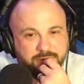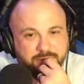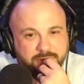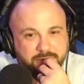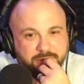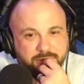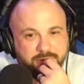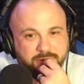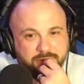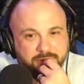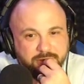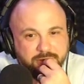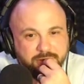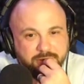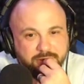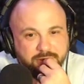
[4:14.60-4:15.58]

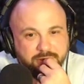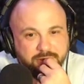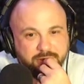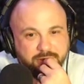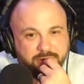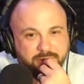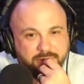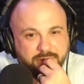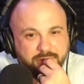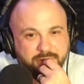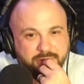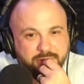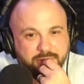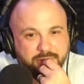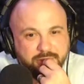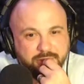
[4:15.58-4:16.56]

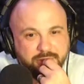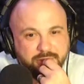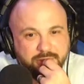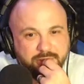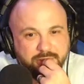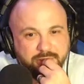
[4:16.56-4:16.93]
(silent)